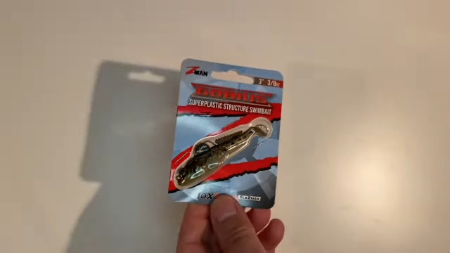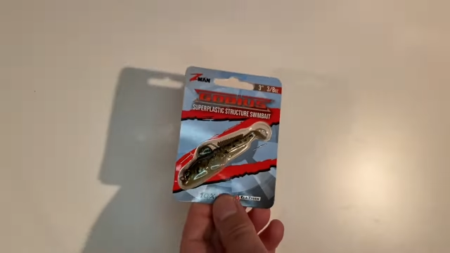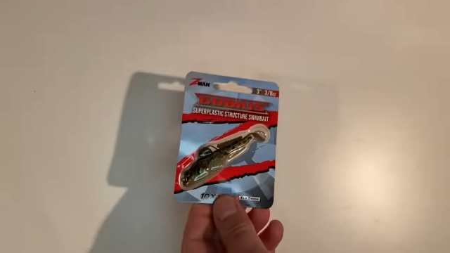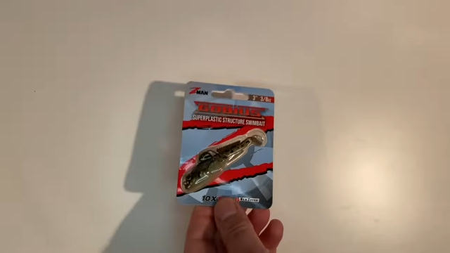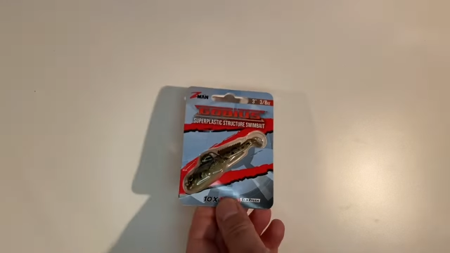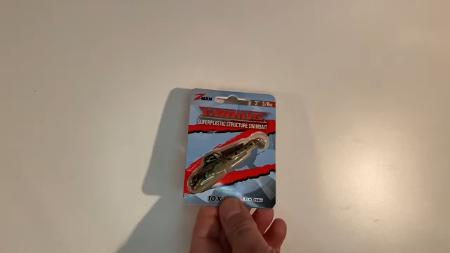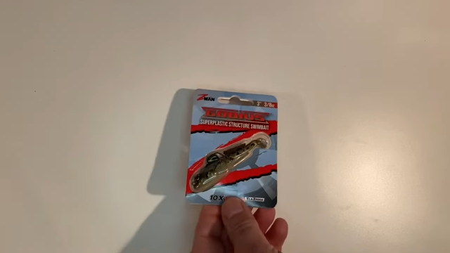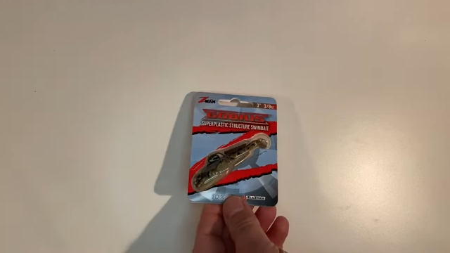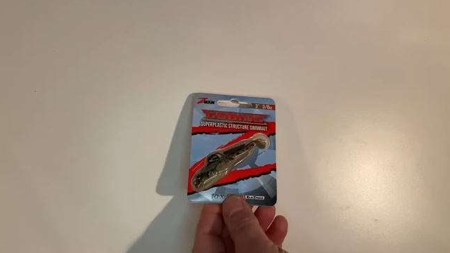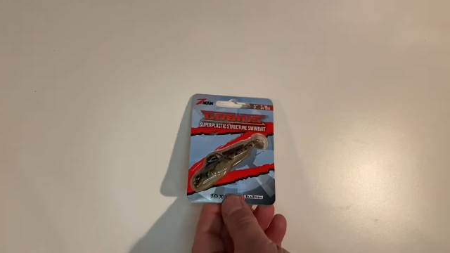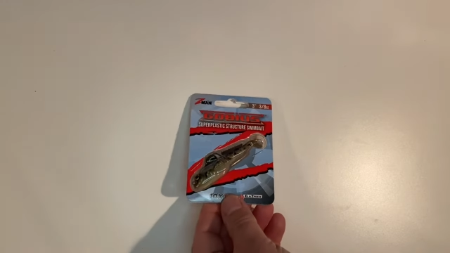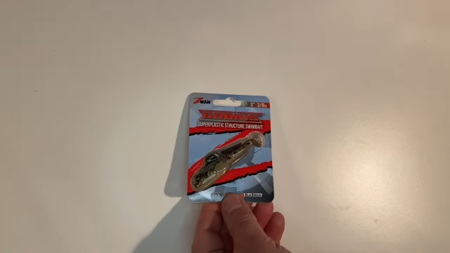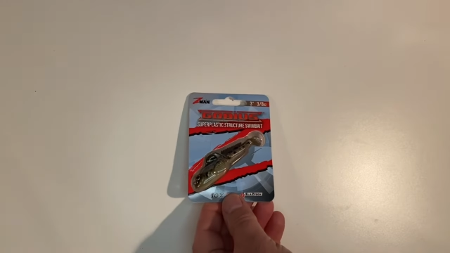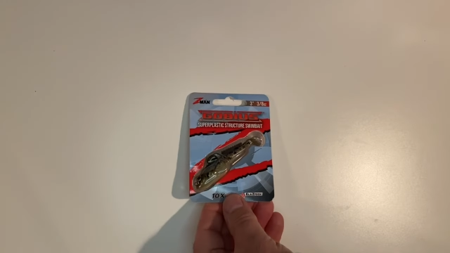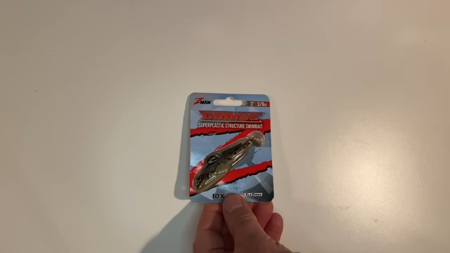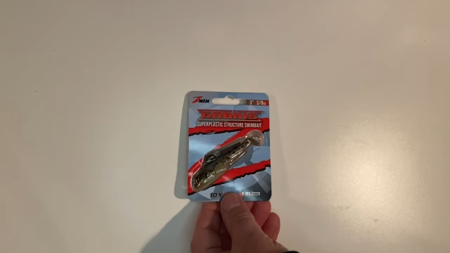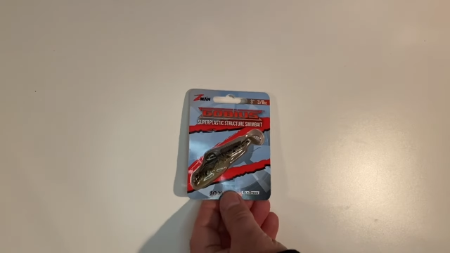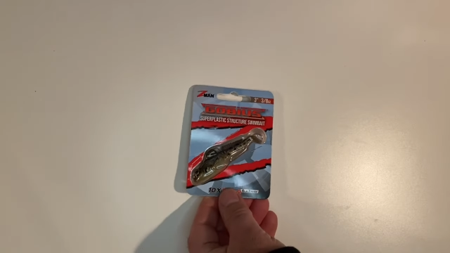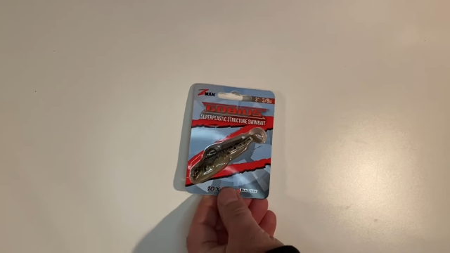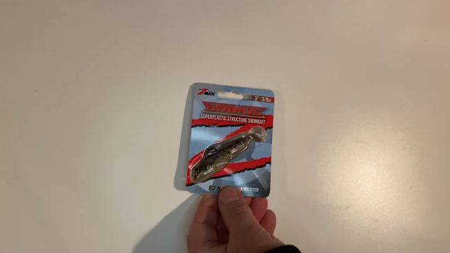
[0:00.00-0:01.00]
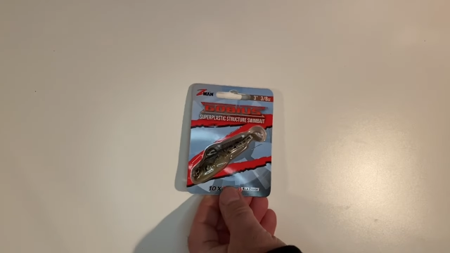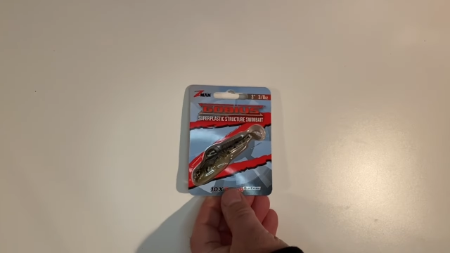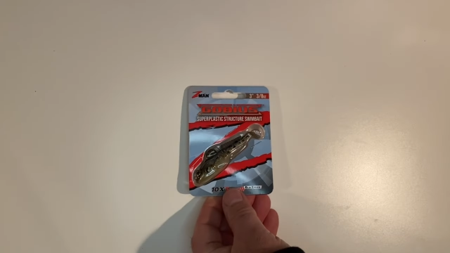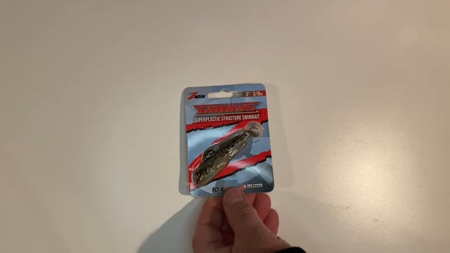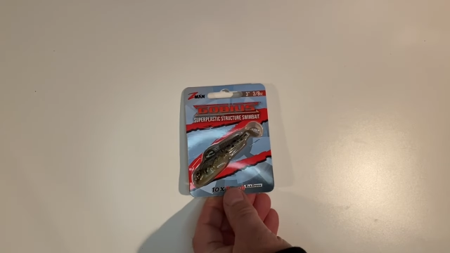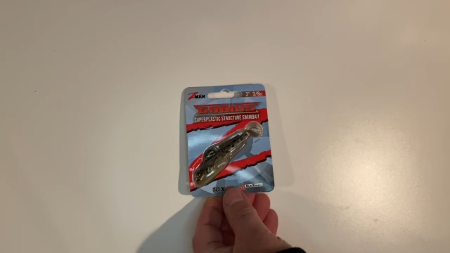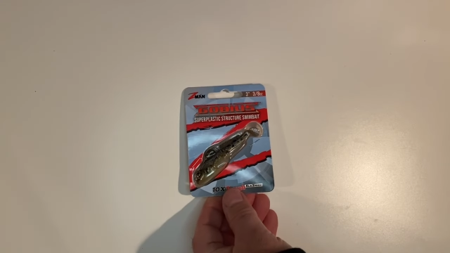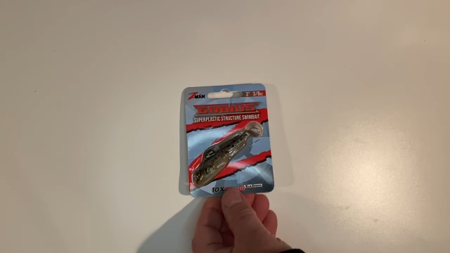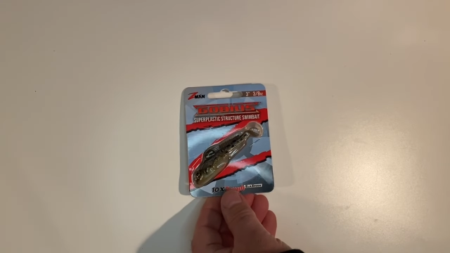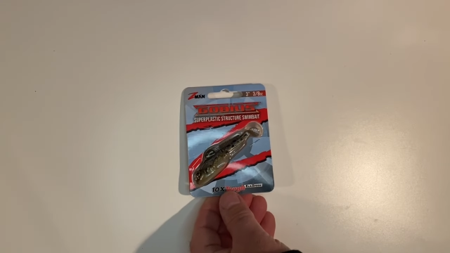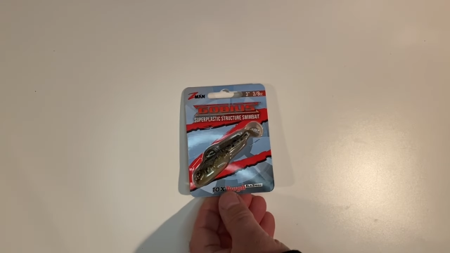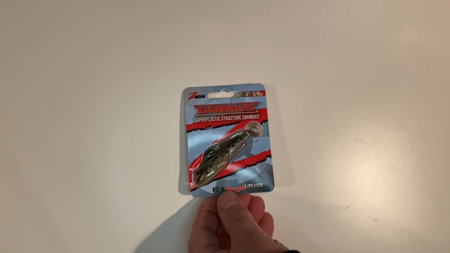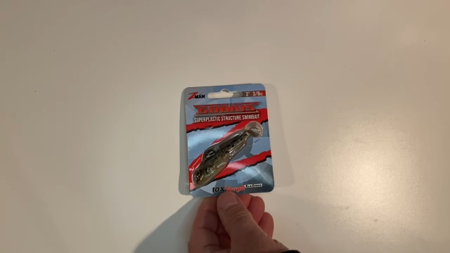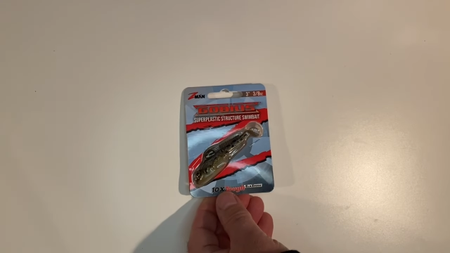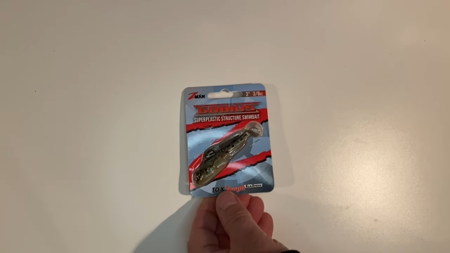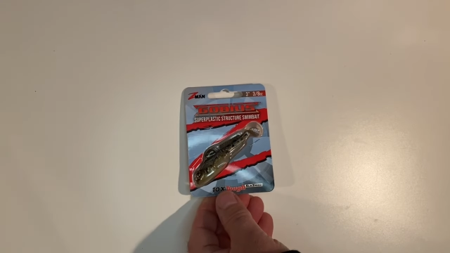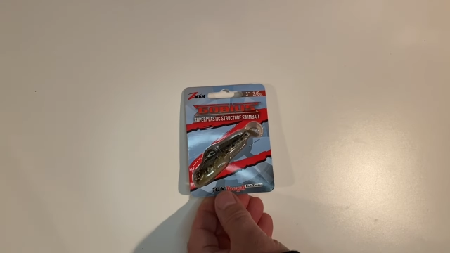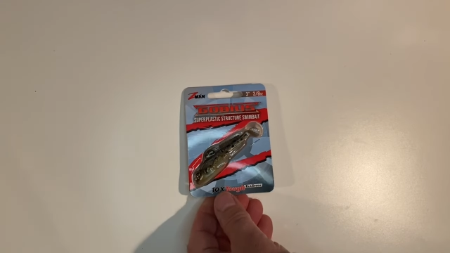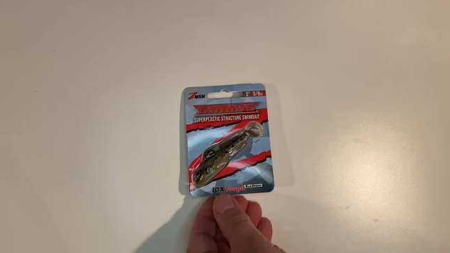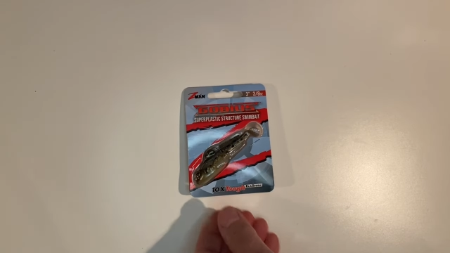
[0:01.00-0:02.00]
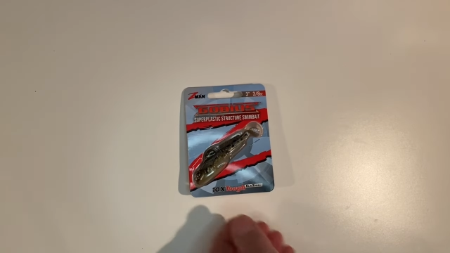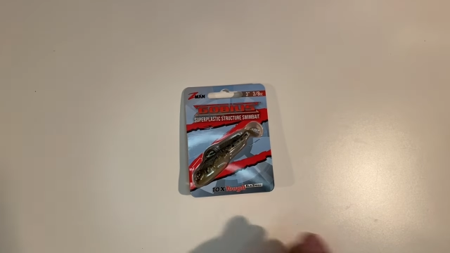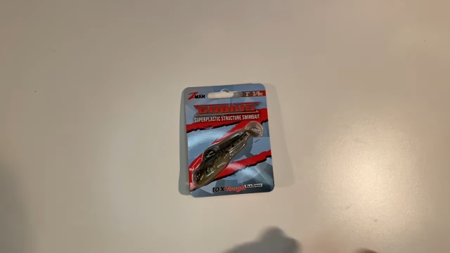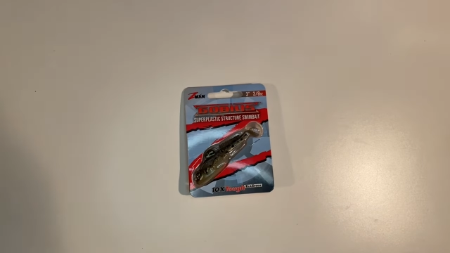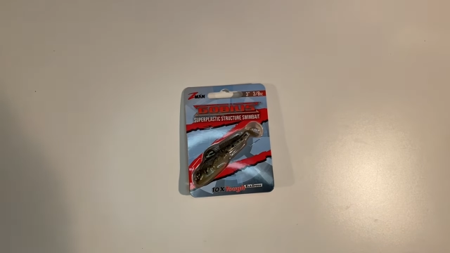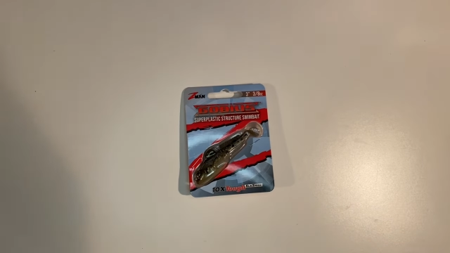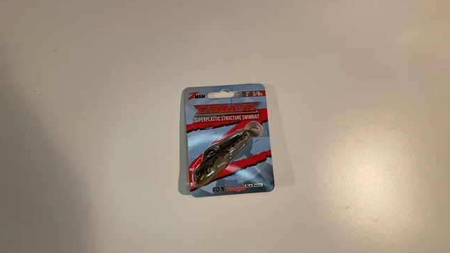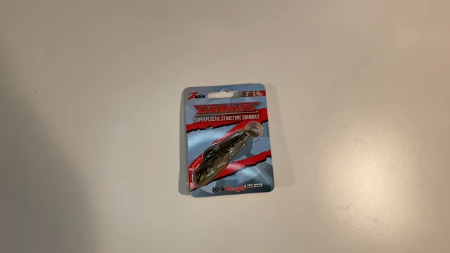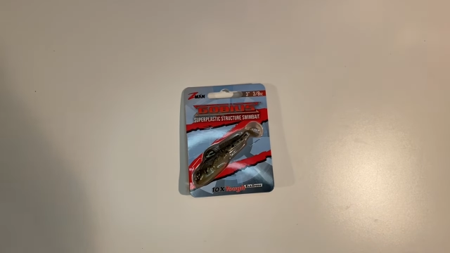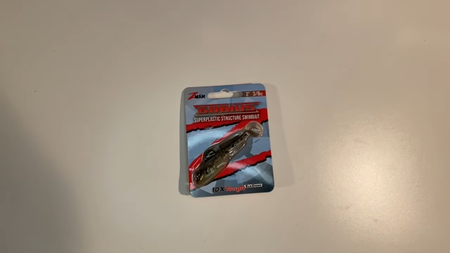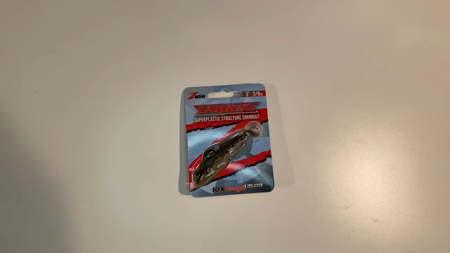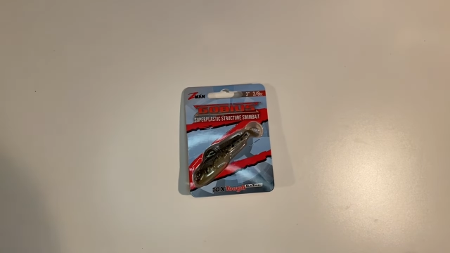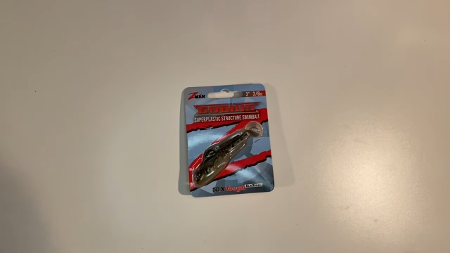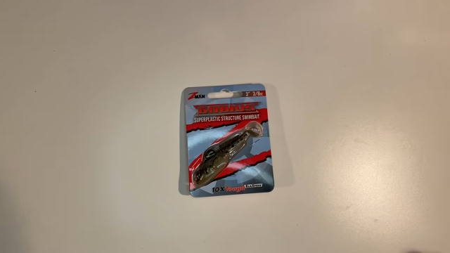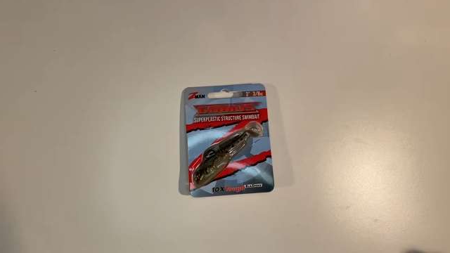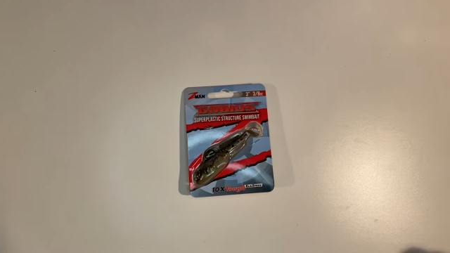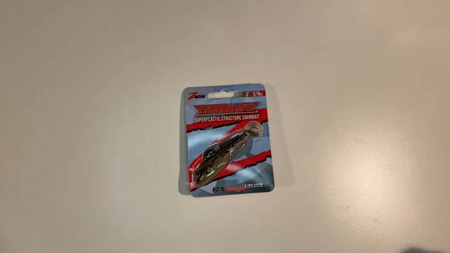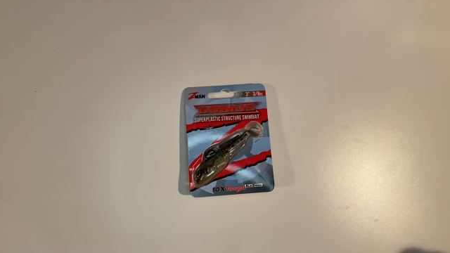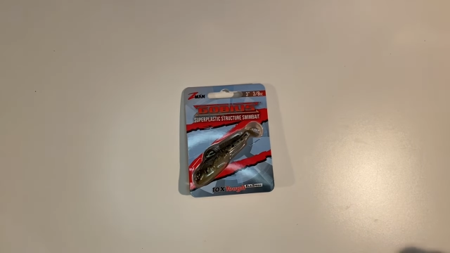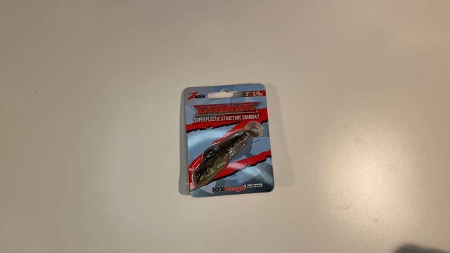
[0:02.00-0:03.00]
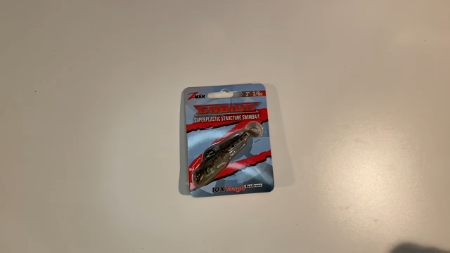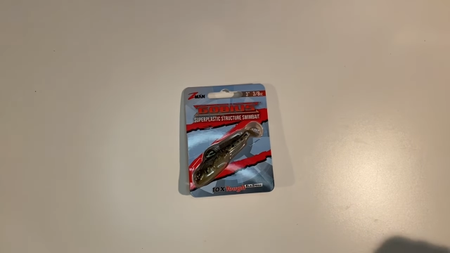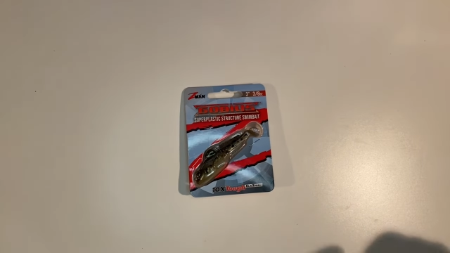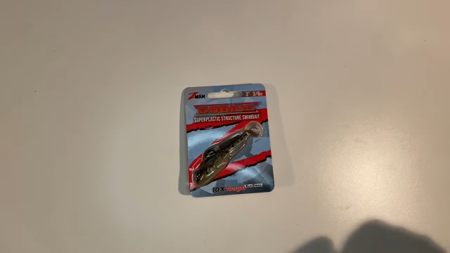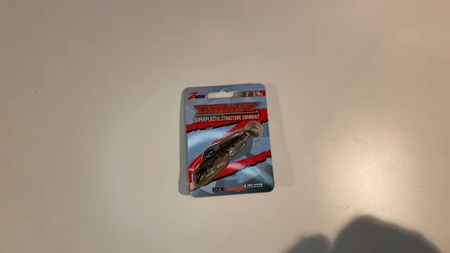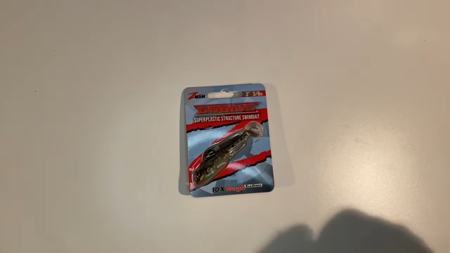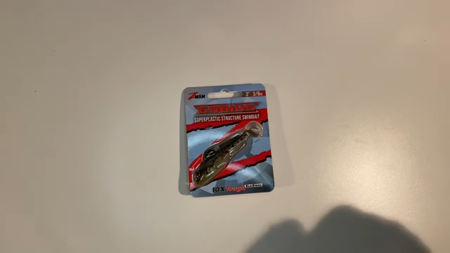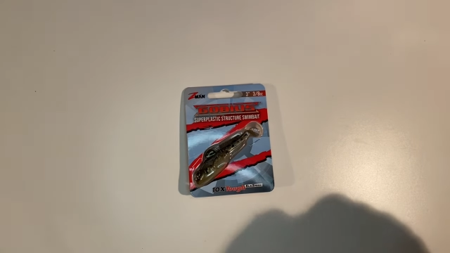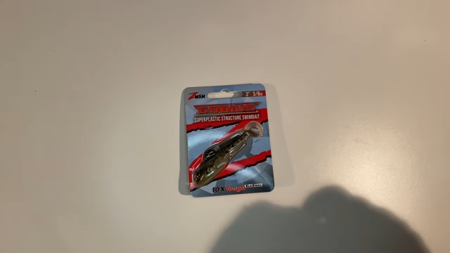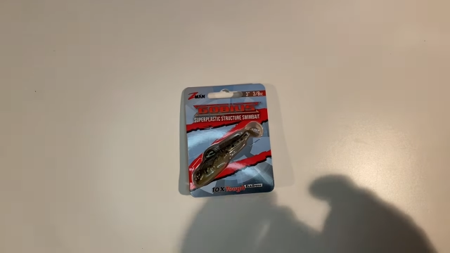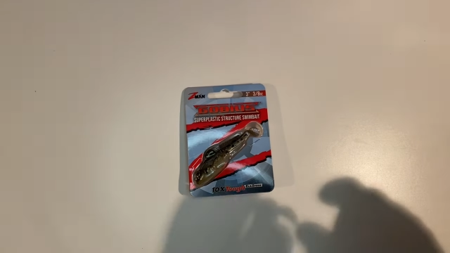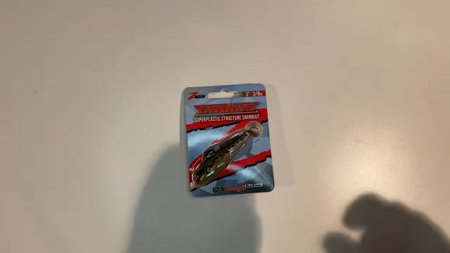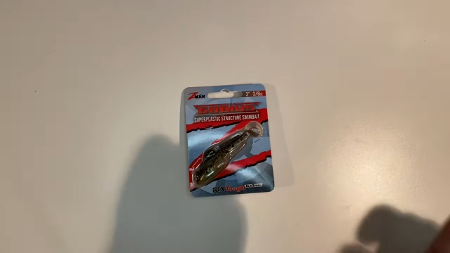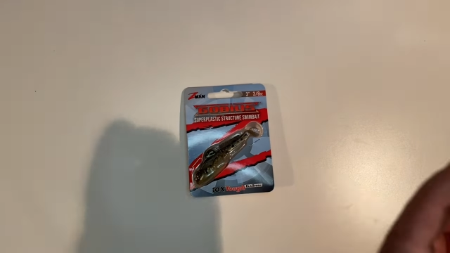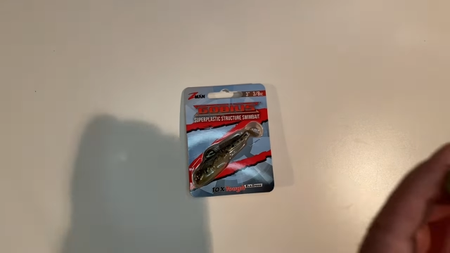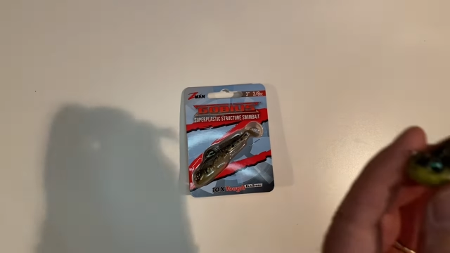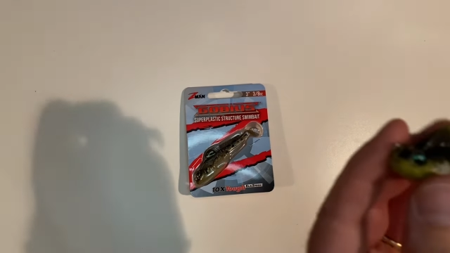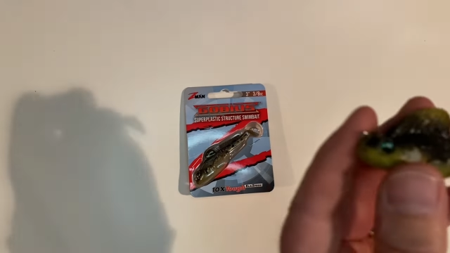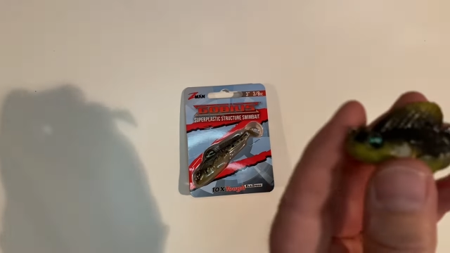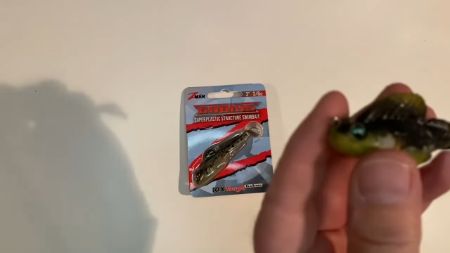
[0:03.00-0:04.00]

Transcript: Nobody's mouth can be seen.